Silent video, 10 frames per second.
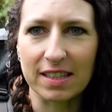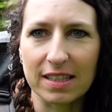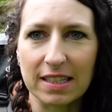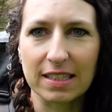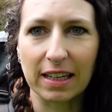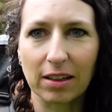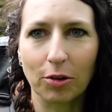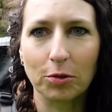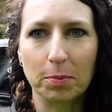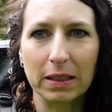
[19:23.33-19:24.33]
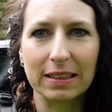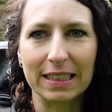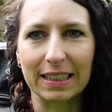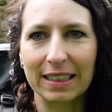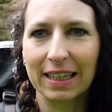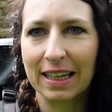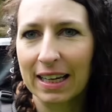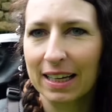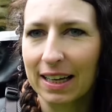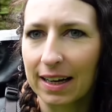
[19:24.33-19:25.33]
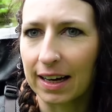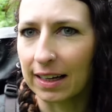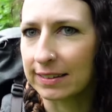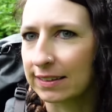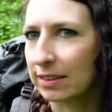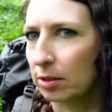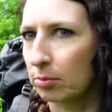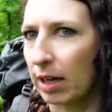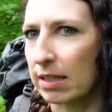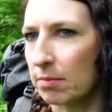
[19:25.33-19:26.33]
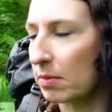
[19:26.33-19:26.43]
this little old building and some random